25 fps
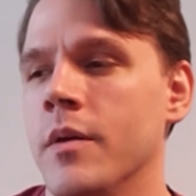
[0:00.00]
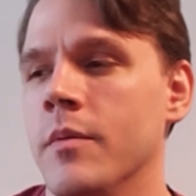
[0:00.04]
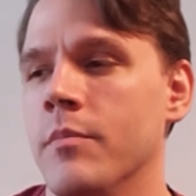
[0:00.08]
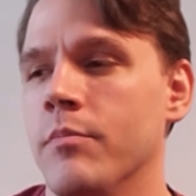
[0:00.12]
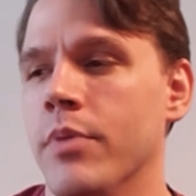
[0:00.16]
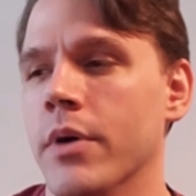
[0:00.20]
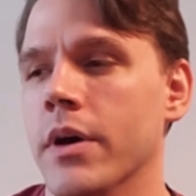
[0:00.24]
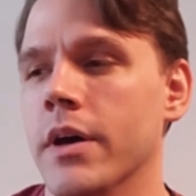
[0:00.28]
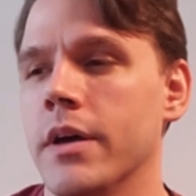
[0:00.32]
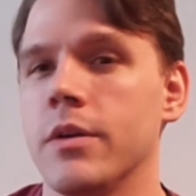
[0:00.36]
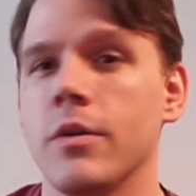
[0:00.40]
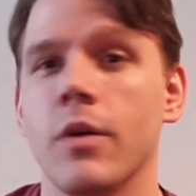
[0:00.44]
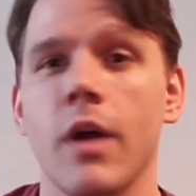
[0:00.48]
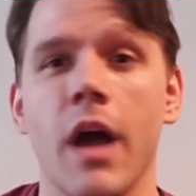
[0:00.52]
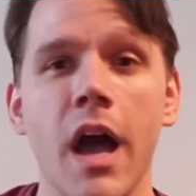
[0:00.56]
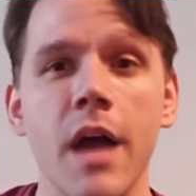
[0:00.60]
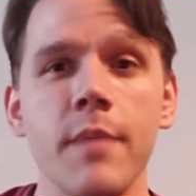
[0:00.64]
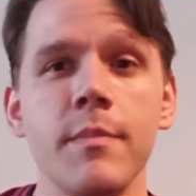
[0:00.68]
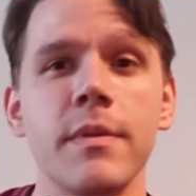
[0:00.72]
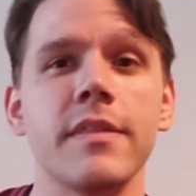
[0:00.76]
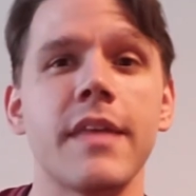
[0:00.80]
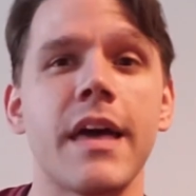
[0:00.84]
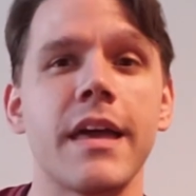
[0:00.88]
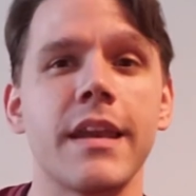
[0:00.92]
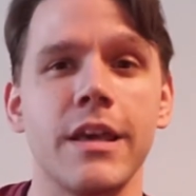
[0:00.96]
But
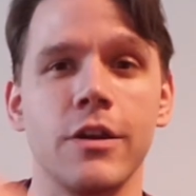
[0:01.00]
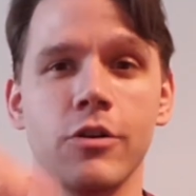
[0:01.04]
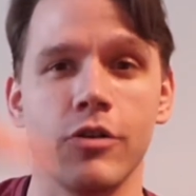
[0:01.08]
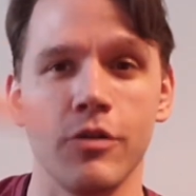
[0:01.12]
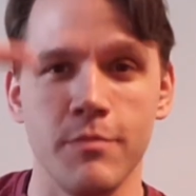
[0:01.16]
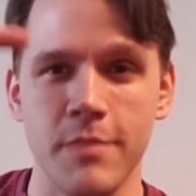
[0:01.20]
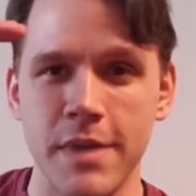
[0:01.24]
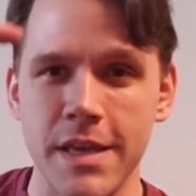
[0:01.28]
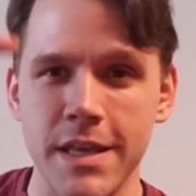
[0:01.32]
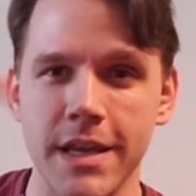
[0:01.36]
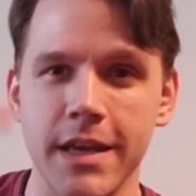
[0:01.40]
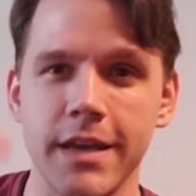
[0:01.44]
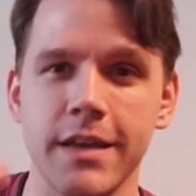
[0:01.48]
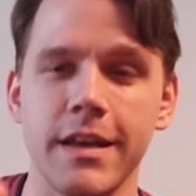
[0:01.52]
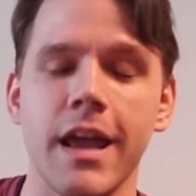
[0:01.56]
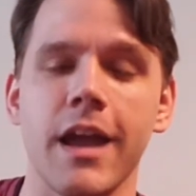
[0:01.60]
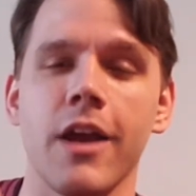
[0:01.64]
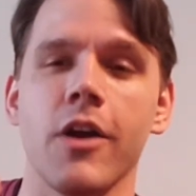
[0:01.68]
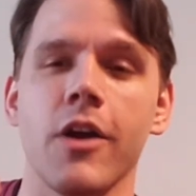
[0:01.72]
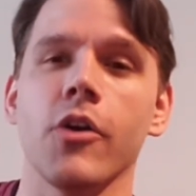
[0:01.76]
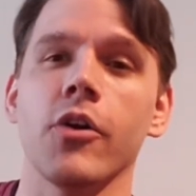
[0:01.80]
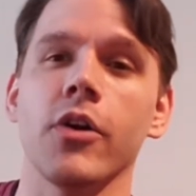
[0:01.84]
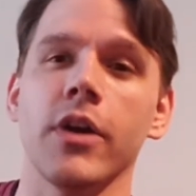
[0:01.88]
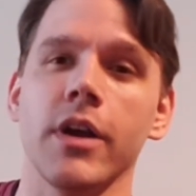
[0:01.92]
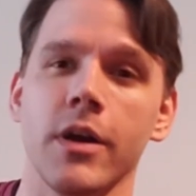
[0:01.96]
I'm in that intermediate
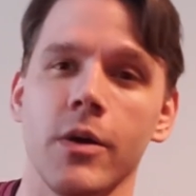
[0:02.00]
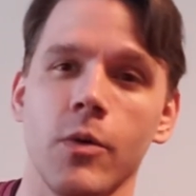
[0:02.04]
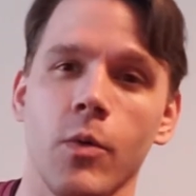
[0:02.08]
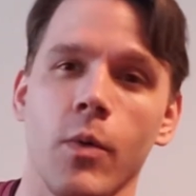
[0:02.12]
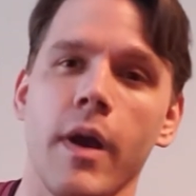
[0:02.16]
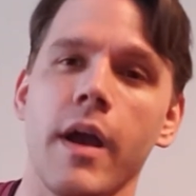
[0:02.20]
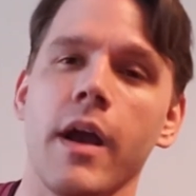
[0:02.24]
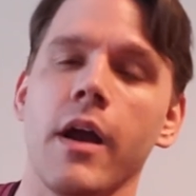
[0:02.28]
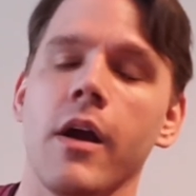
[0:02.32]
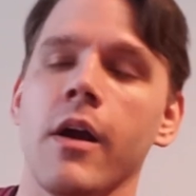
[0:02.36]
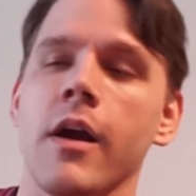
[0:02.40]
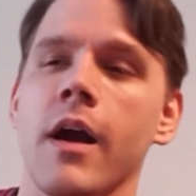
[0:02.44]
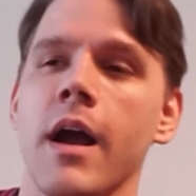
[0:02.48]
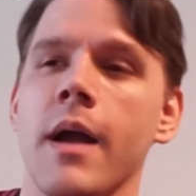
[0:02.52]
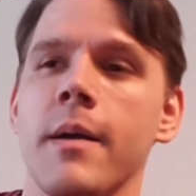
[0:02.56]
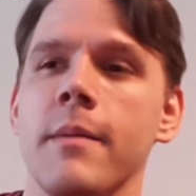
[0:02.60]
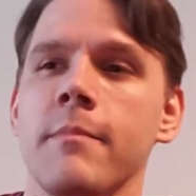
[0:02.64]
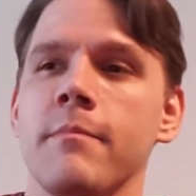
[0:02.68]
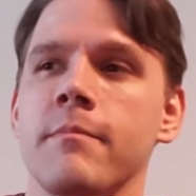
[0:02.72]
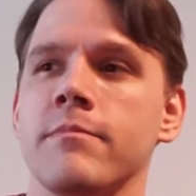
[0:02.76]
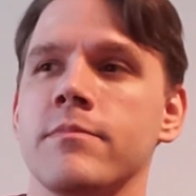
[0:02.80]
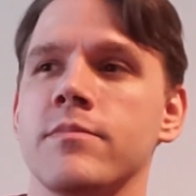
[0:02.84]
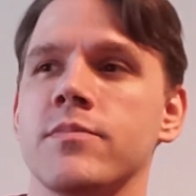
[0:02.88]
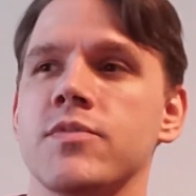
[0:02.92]
area where I'm